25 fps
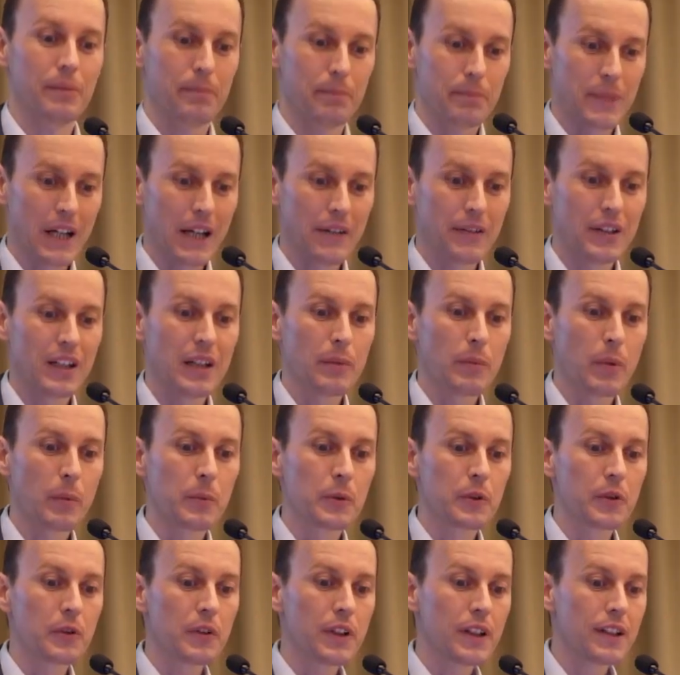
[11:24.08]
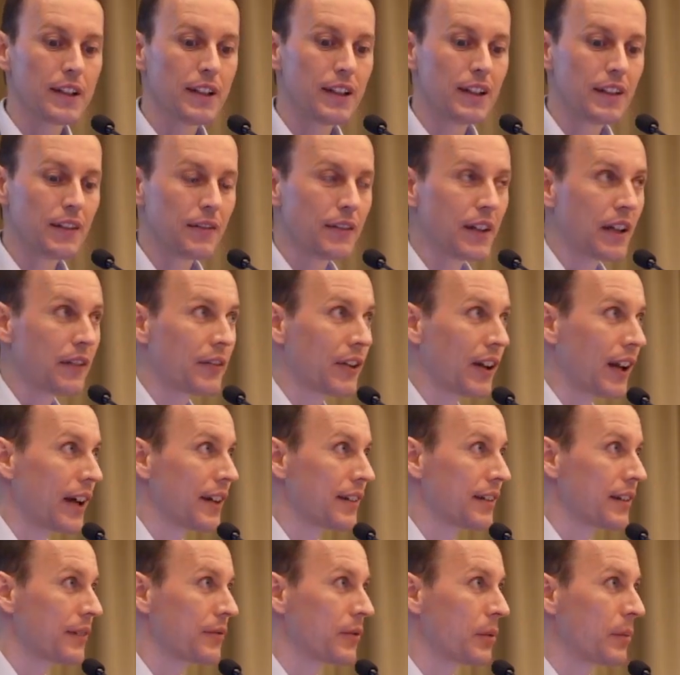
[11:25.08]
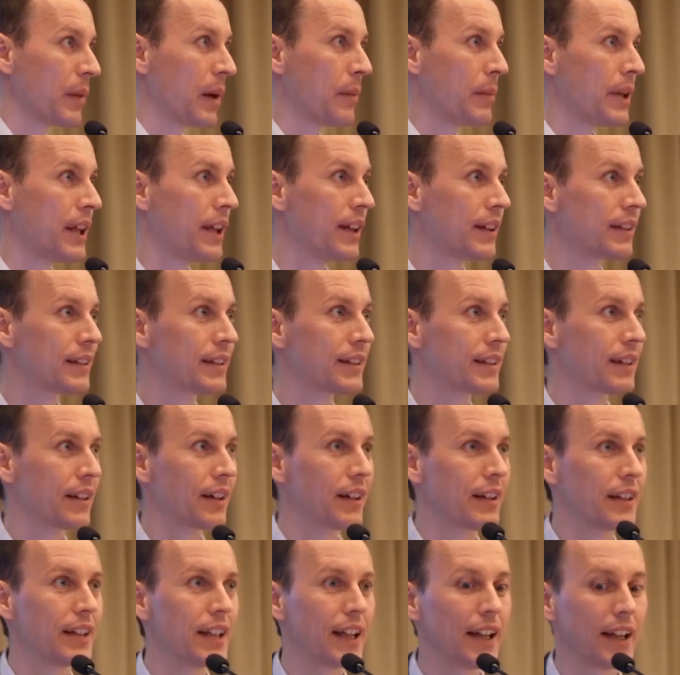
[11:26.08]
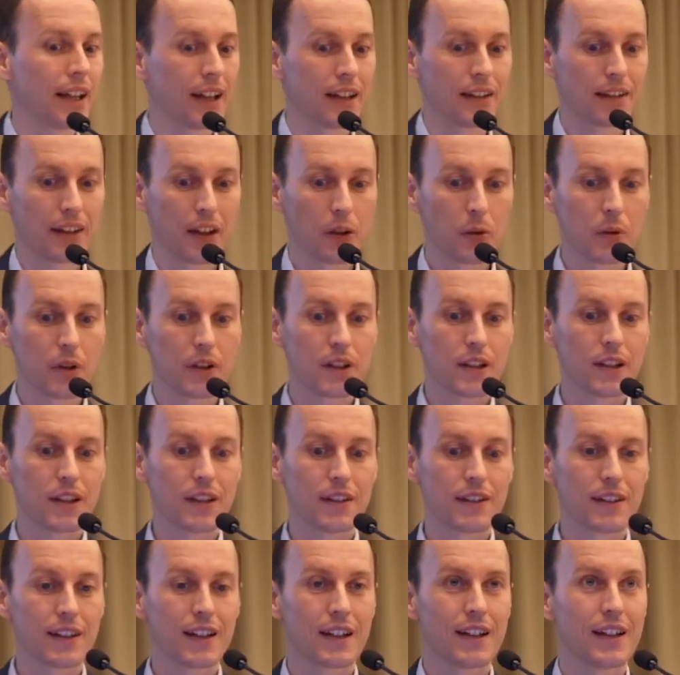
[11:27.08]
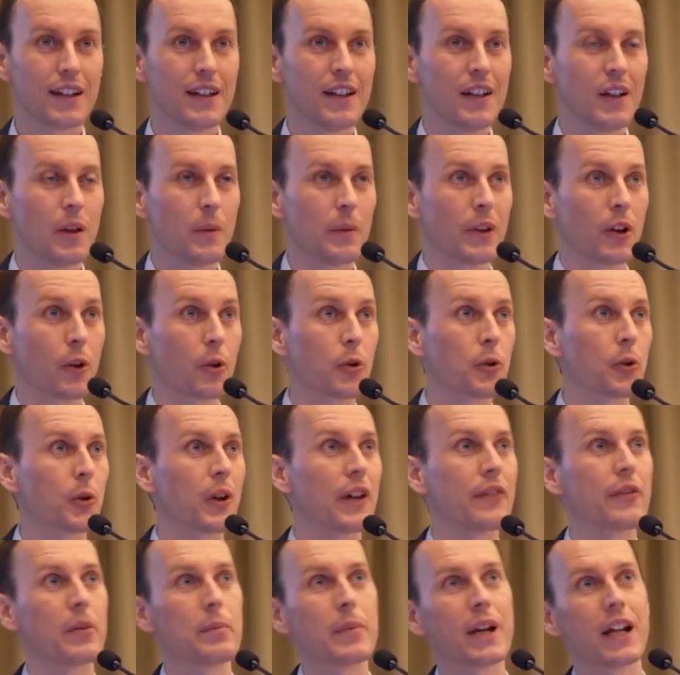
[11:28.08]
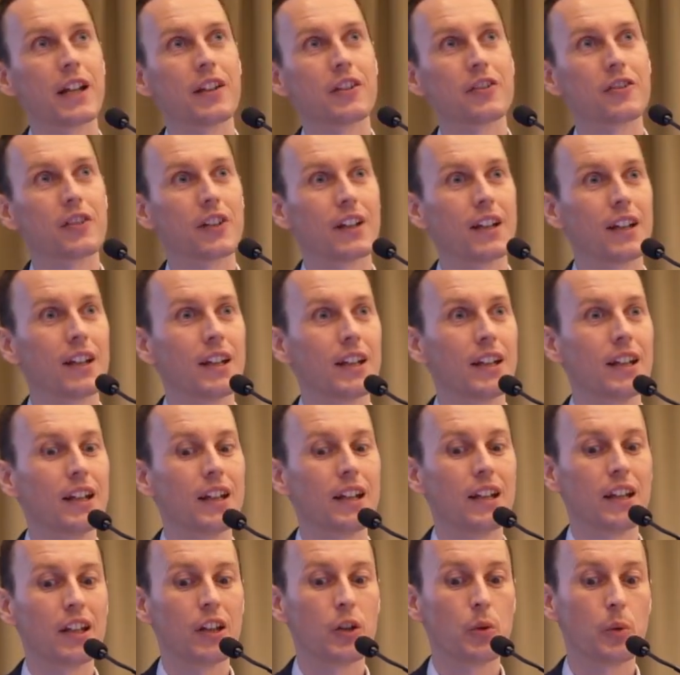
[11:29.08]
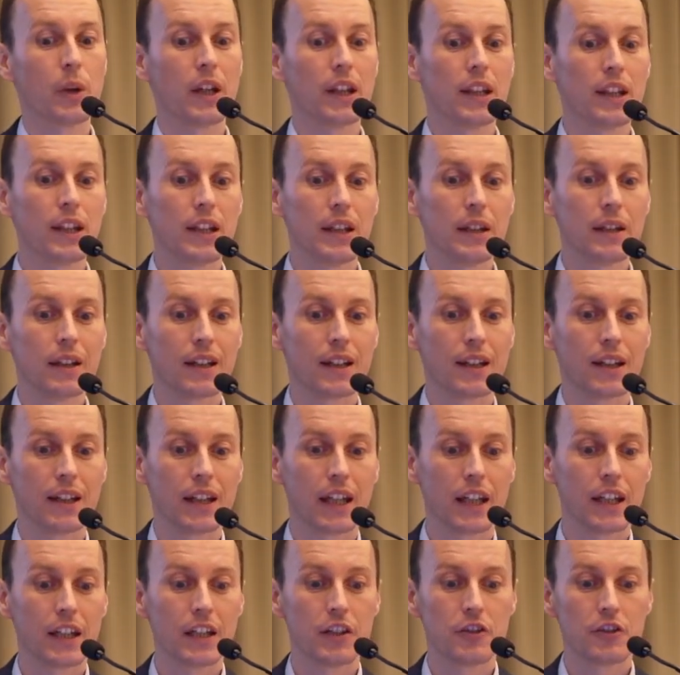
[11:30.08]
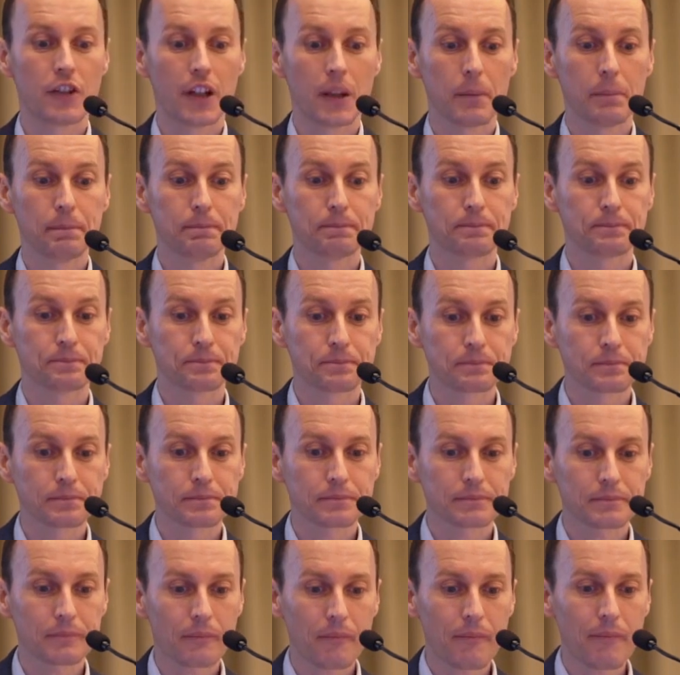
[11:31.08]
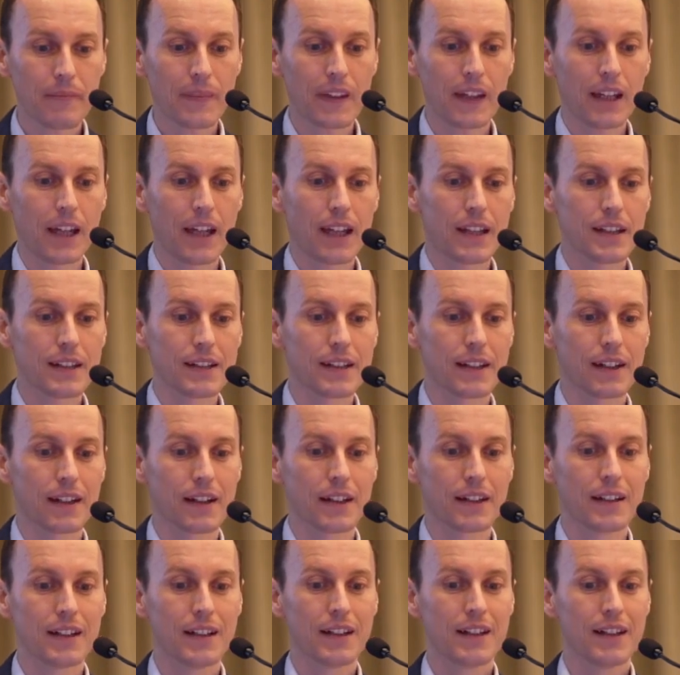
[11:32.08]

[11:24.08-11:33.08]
private debt opportunities. We have a license from MAS dealing in securities. We also have a branch in the UAE, in the ADGM. And